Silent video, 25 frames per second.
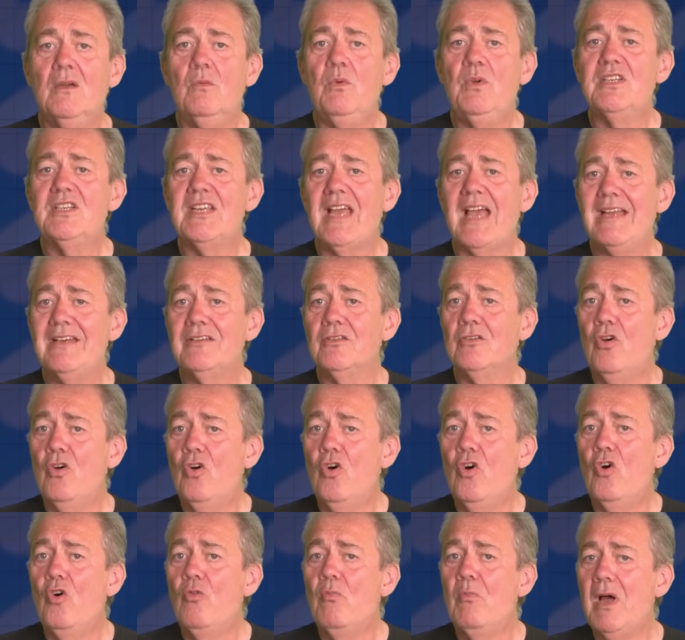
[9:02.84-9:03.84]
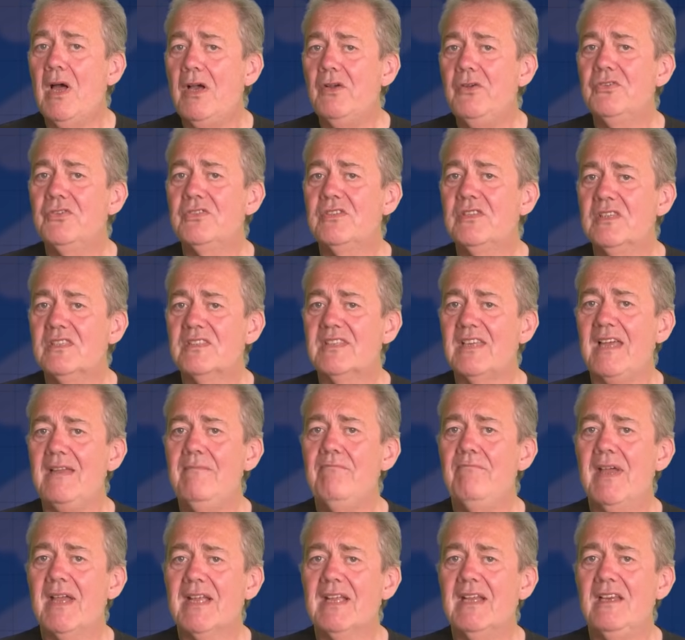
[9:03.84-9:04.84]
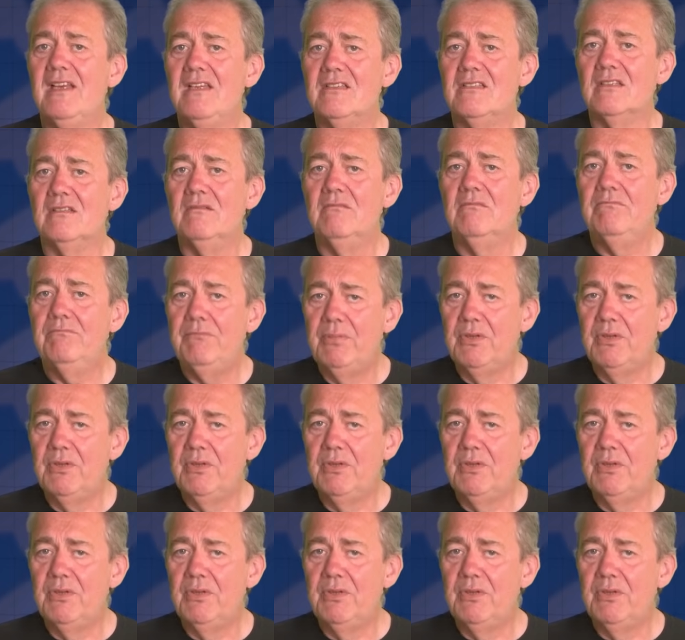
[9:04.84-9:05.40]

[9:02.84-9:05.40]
which had almost the same mechanism